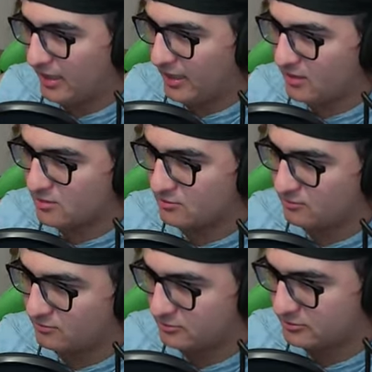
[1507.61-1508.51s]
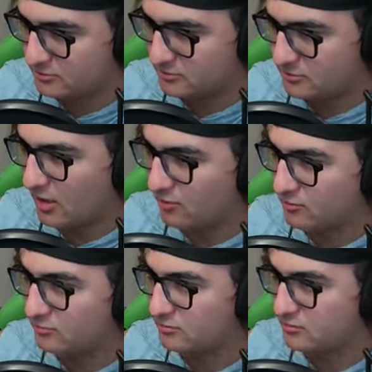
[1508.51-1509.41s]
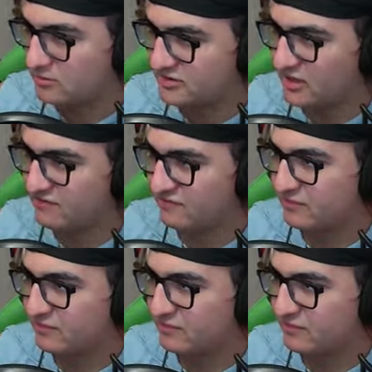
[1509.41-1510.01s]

hate you. Oh, stuff.